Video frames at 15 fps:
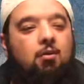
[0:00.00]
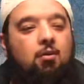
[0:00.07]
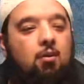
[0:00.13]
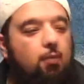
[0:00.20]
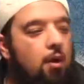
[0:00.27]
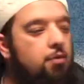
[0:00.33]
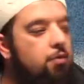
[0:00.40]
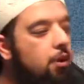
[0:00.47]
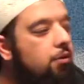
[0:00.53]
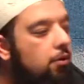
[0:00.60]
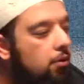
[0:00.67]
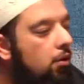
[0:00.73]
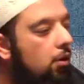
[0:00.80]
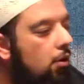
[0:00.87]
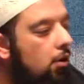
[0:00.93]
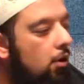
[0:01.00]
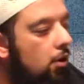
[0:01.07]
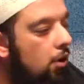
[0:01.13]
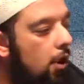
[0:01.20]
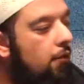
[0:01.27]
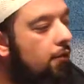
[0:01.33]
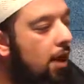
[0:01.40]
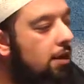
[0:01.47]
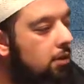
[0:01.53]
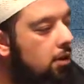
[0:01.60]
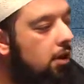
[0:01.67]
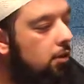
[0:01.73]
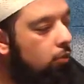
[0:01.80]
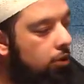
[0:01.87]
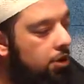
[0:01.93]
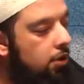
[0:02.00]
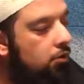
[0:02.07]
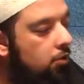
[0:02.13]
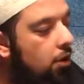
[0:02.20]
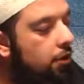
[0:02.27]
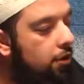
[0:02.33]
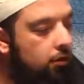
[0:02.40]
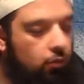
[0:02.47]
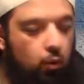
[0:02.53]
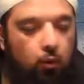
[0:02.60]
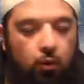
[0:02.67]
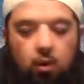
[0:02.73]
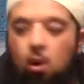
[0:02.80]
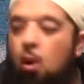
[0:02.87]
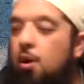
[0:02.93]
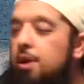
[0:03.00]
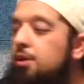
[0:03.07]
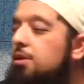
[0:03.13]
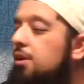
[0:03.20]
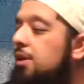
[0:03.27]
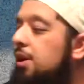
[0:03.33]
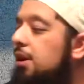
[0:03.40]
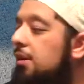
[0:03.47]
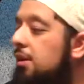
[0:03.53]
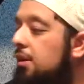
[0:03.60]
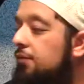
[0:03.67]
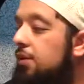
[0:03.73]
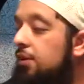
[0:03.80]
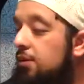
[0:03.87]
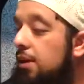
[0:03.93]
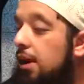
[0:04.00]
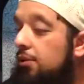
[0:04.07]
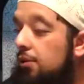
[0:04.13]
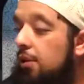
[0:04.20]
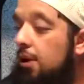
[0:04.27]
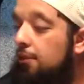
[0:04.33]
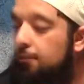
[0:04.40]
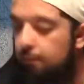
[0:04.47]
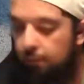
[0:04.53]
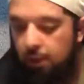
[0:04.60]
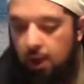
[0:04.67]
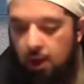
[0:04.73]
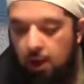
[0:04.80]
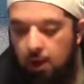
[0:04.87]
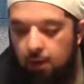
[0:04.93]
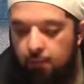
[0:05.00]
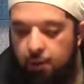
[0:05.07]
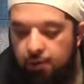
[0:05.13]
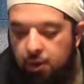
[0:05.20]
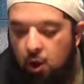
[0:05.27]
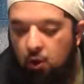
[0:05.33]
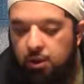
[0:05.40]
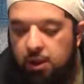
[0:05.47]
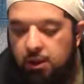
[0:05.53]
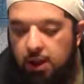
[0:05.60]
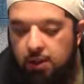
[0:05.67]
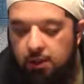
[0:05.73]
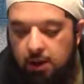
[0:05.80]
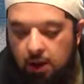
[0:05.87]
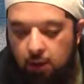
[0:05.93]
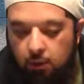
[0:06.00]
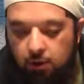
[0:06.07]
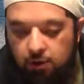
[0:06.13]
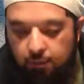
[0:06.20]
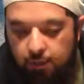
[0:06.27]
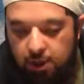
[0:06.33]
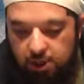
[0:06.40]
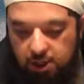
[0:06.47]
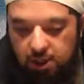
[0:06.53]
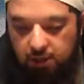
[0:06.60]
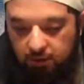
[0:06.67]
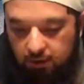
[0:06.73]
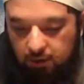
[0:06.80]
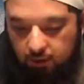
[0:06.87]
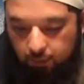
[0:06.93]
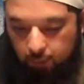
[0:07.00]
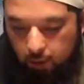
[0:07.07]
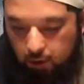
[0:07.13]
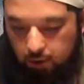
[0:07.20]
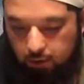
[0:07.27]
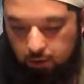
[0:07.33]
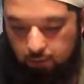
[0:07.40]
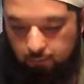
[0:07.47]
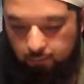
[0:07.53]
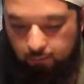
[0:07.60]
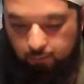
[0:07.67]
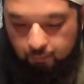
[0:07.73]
asked about this event in which he saw this. We will go into the detail of this next time. But the only thing that I want to mention is this part.